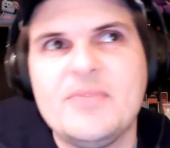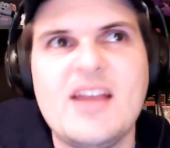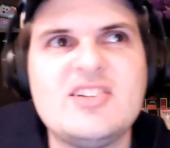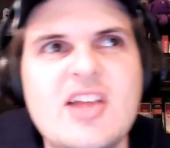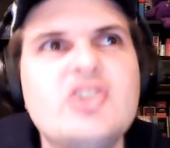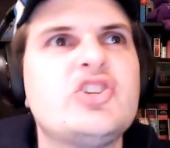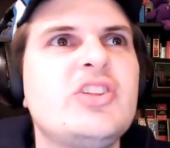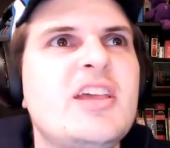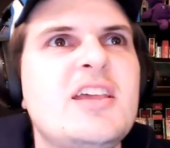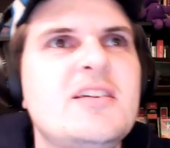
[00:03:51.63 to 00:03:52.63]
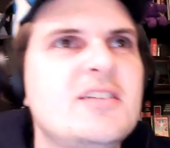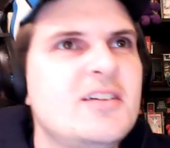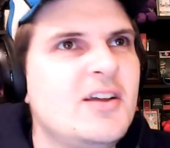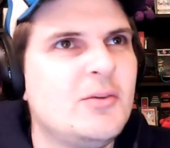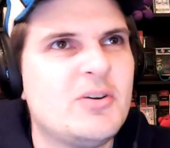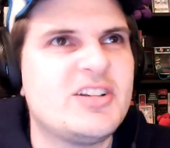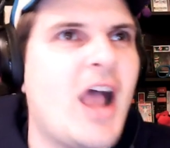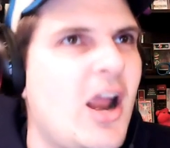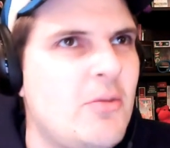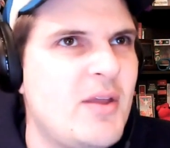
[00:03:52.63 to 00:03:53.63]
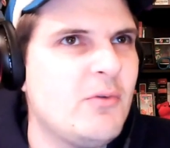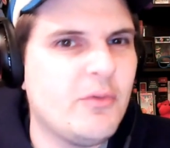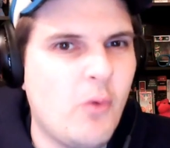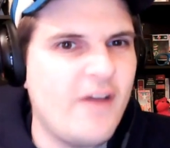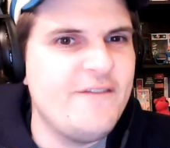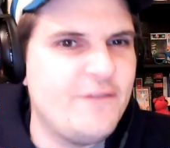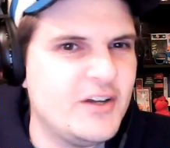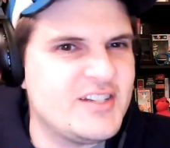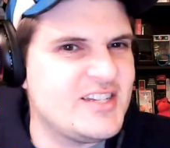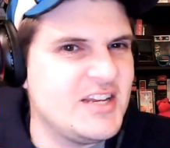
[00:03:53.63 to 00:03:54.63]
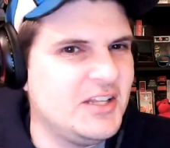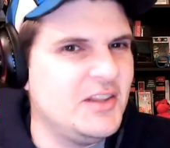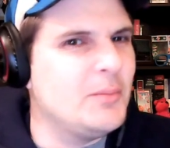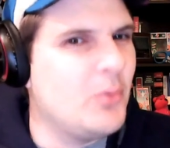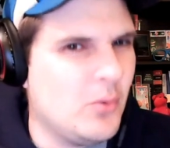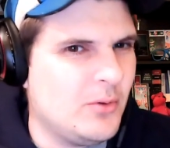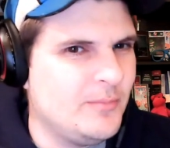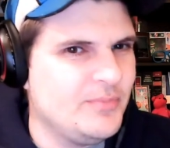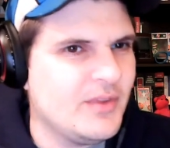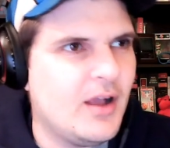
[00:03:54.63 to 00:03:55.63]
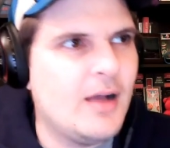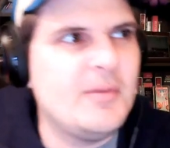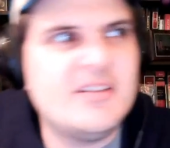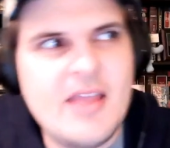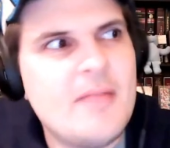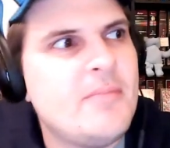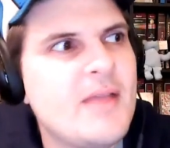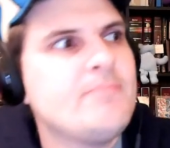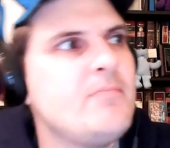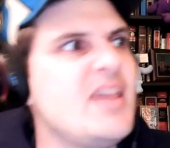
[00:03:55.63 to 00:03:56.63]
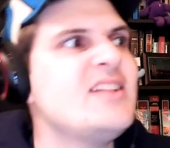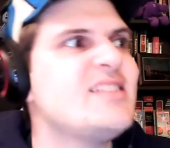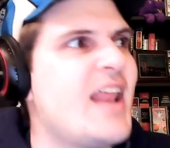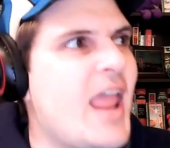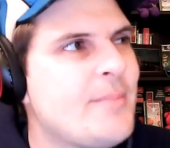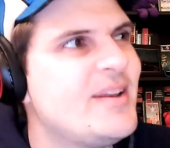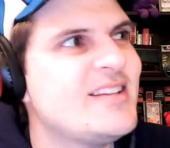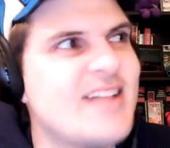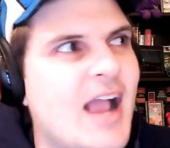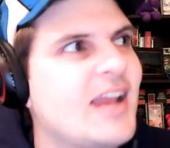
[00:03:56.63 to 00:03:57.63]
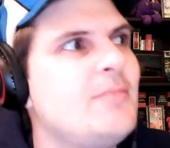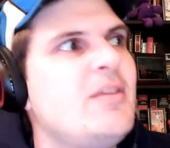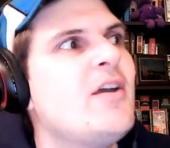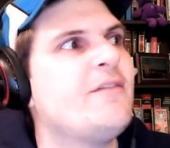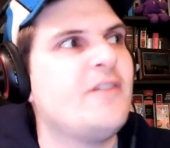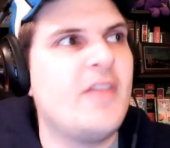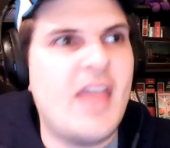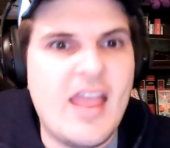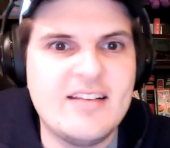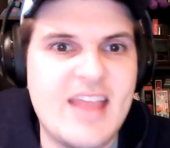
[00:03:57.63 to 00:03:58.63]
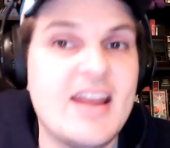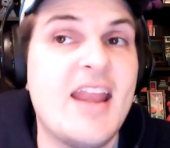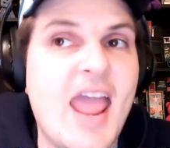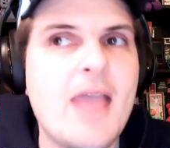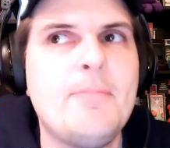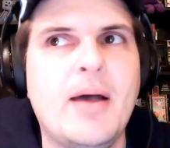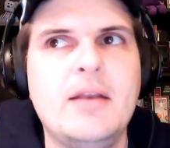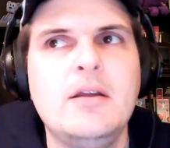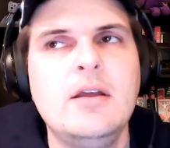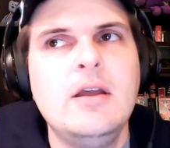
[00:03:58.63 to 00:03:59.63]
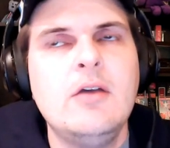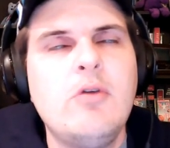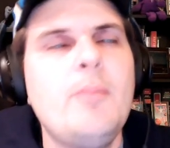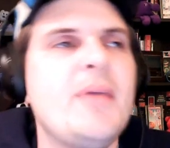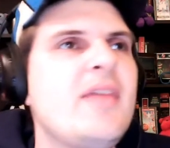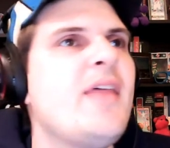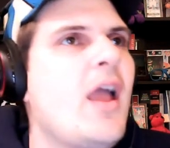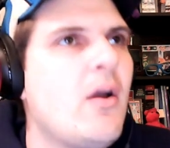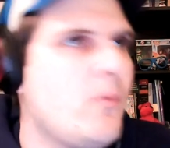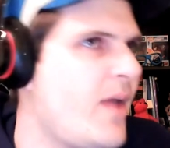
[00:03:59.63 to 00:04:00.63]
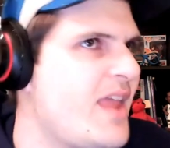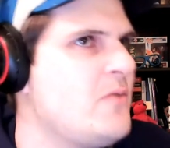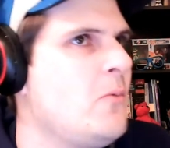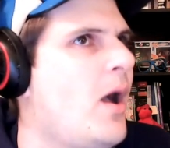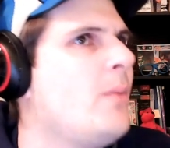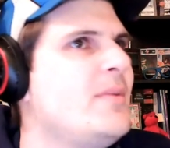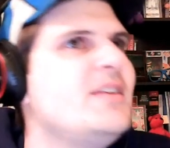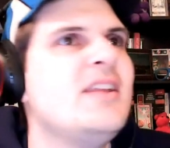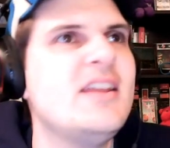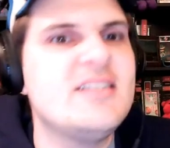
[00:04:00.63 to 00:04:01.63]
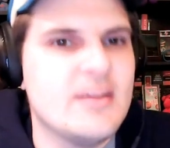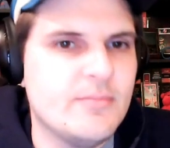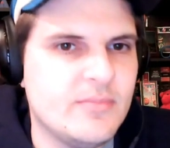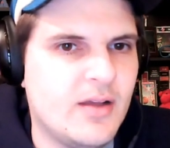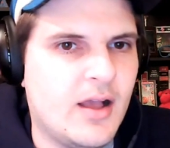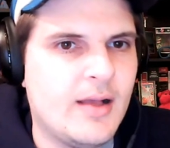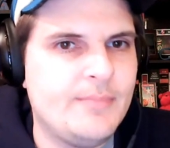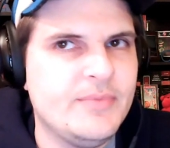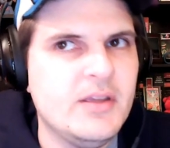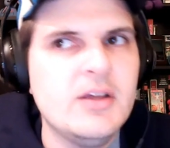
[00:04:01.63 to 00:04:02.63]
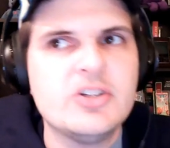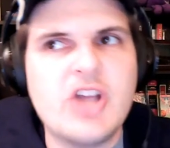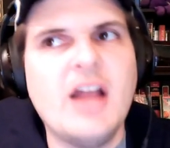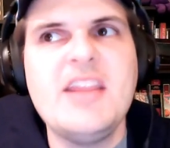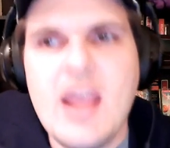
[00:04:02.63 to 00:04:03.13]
essentially retirement with one foot still in the pool. Um, it, it, it means that Hammond is not going to be there for the day to day, but will be there when Weltman needs him. Um, John